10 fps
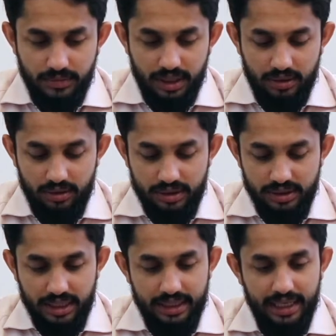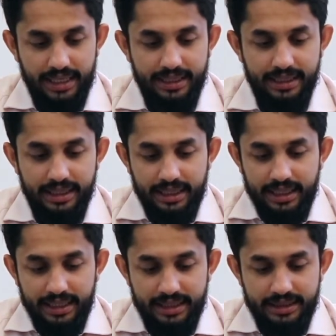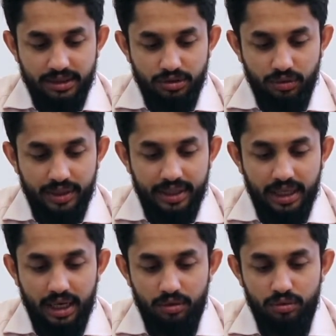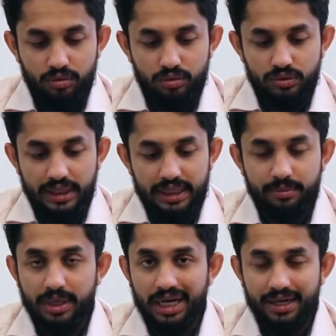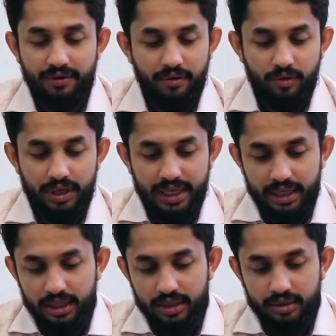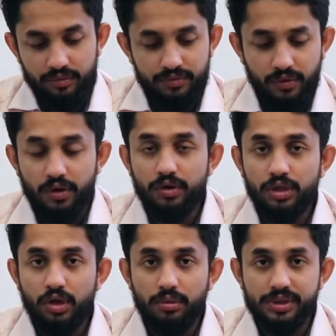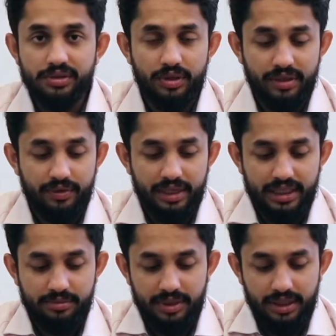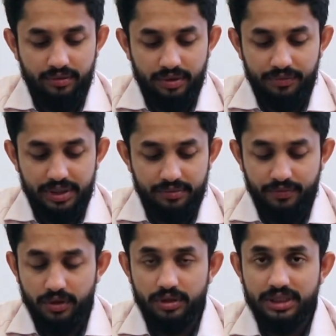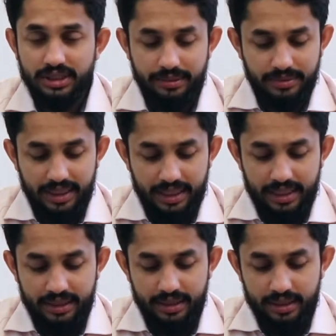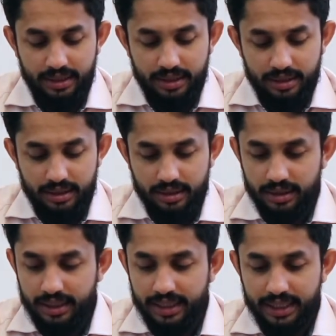Click on the start, and it's showing how to set up a hardware wallet. Follow the options whatever it has been given. We'll follow the steps and link